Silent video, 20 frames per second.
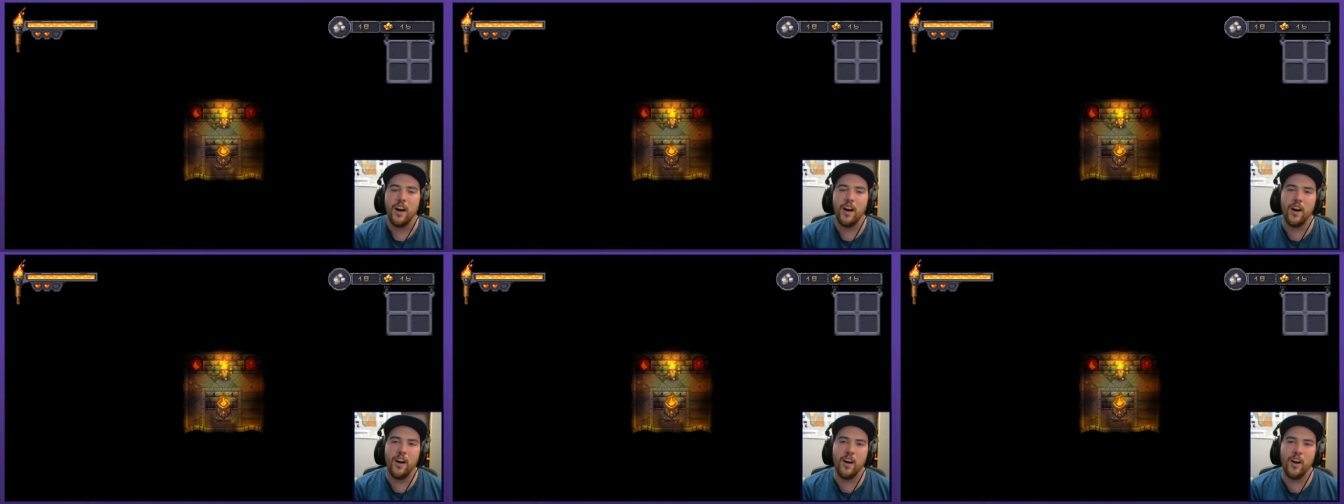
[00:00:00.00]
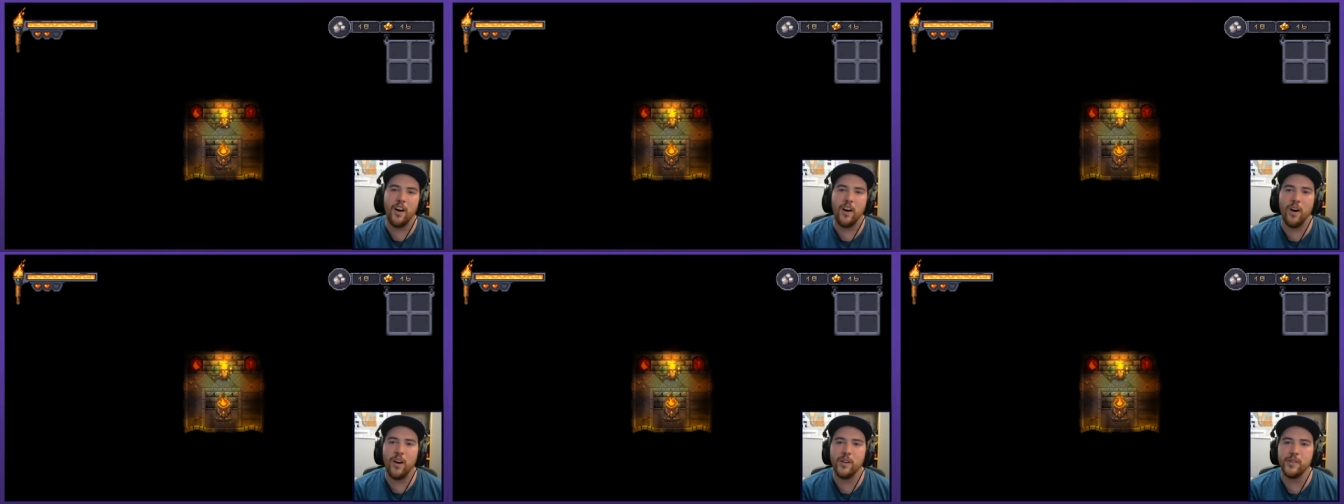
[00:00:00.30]

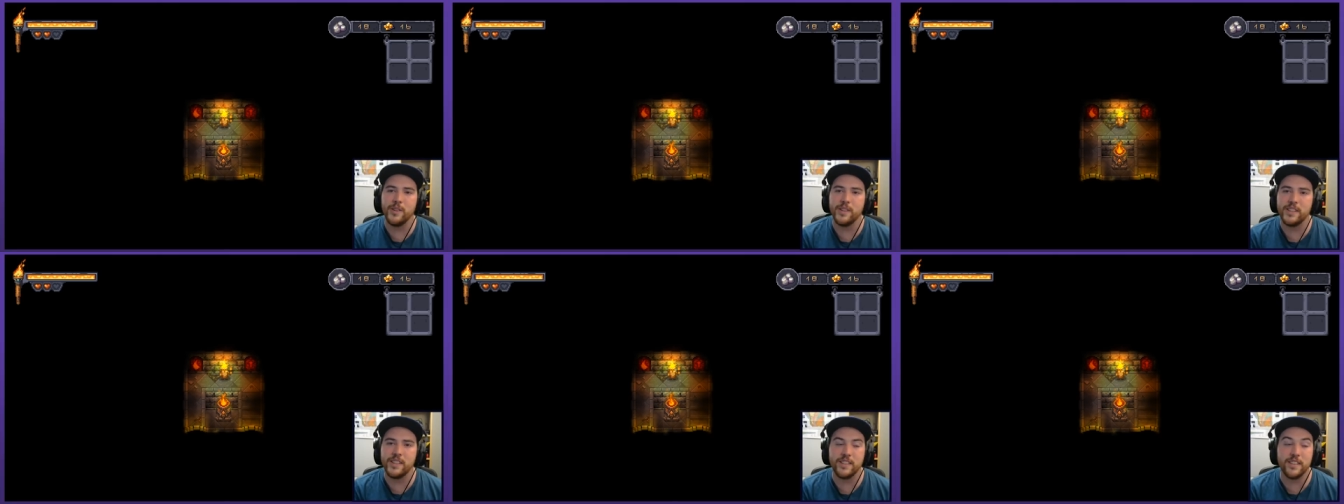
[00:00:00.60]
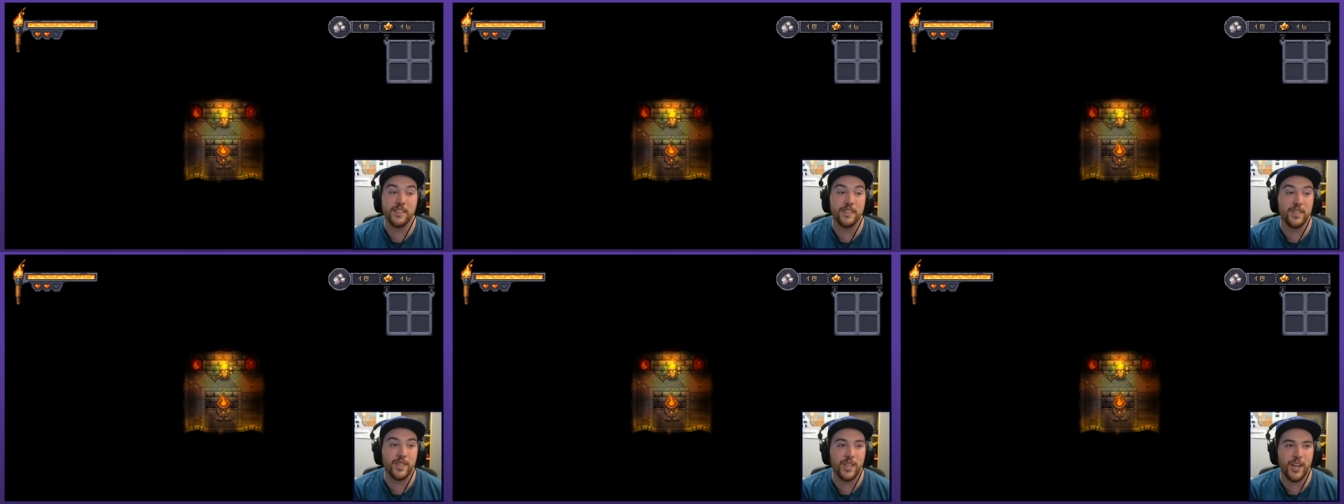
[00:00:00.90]
Oh, this is
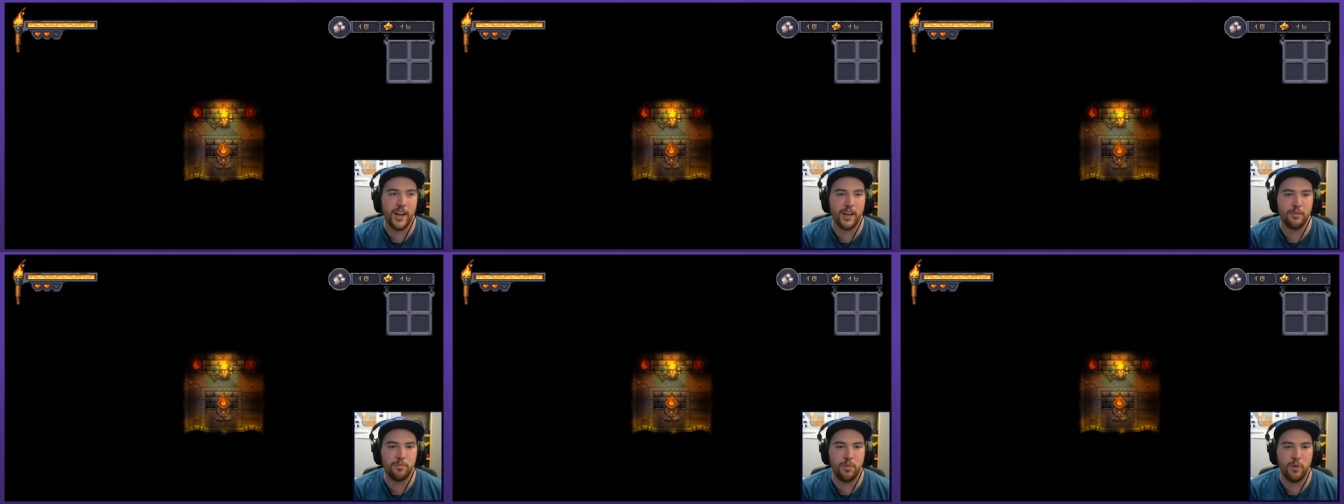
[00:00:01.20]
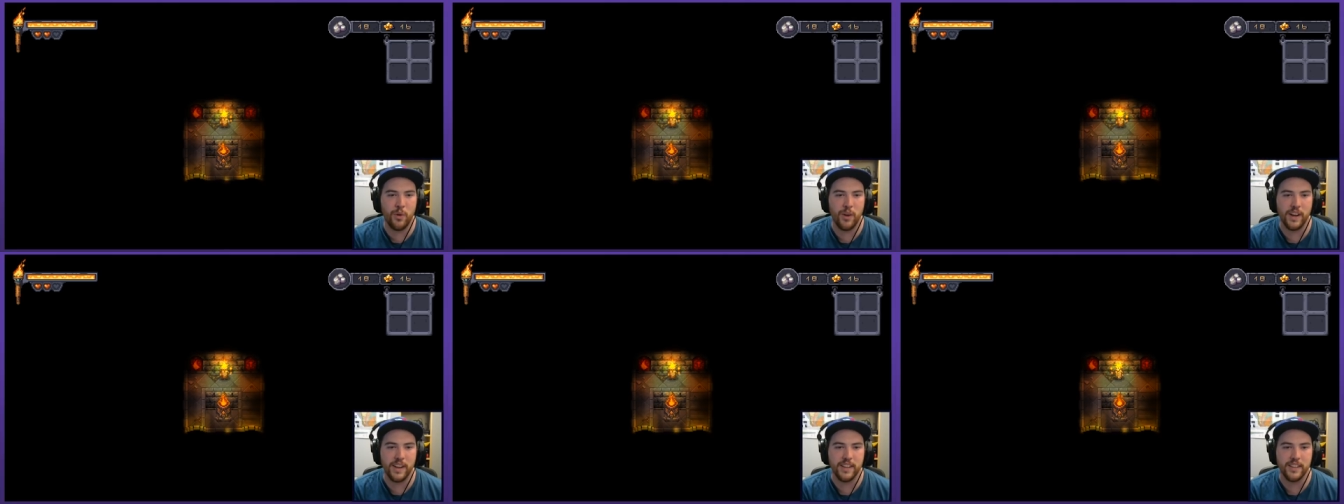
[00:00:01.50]
a
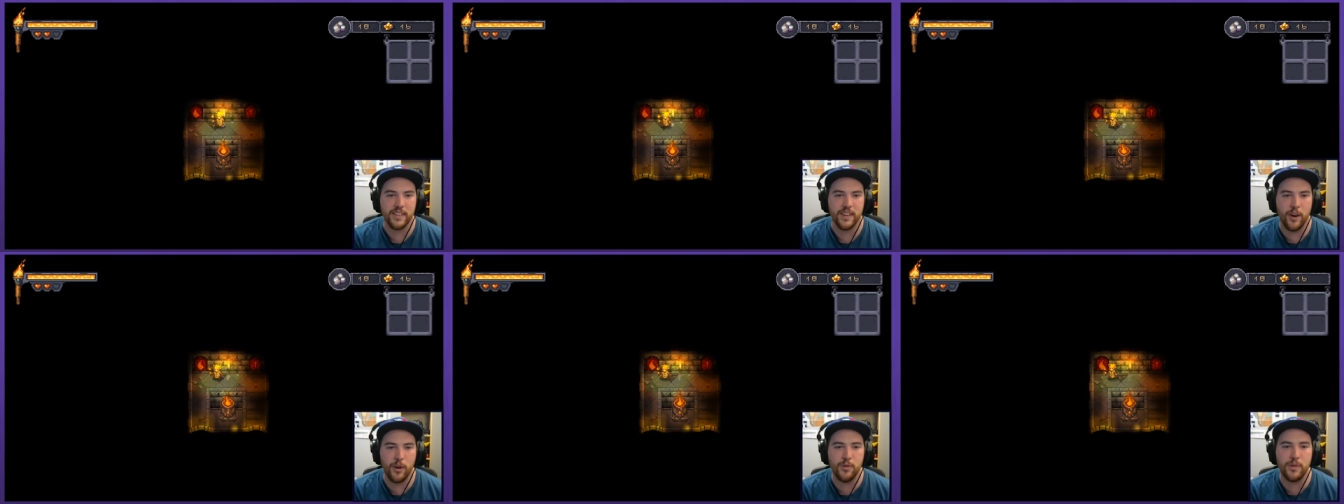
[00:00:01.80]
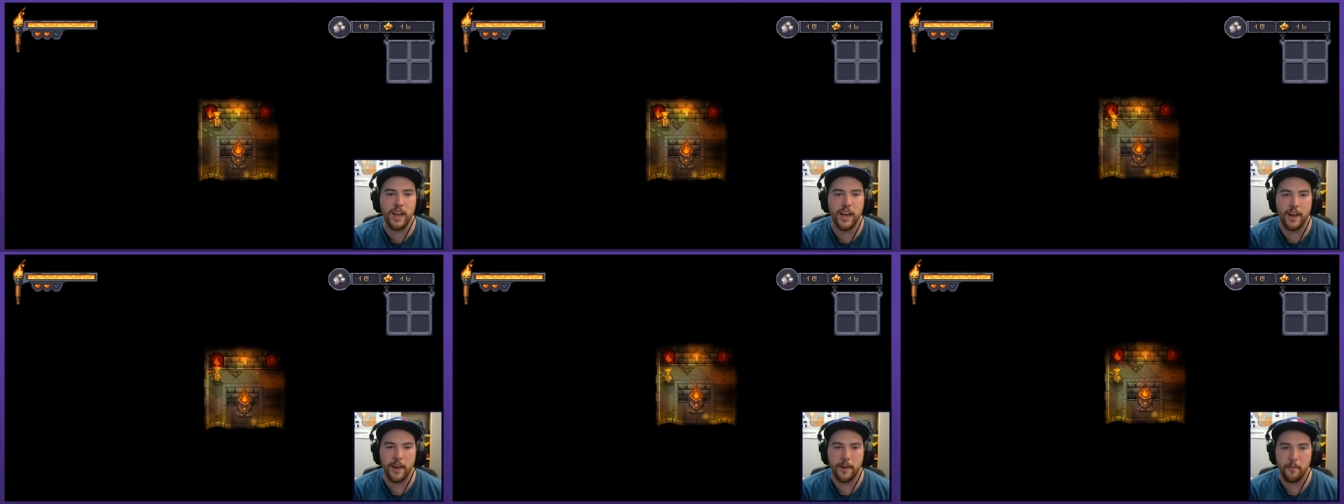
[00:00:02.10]
checkpoint.
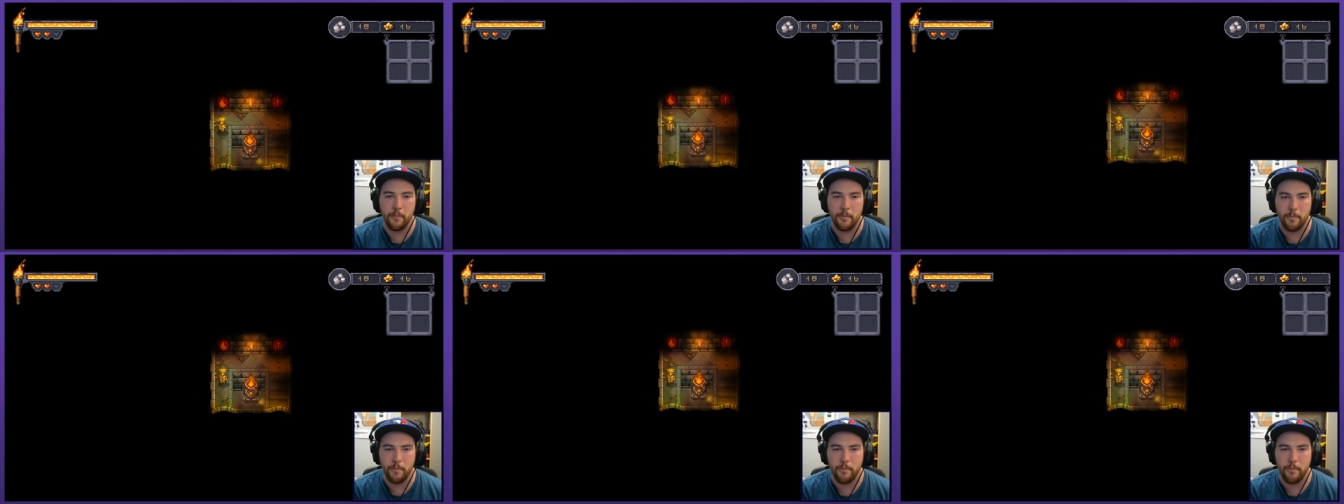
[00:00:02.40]
Okay.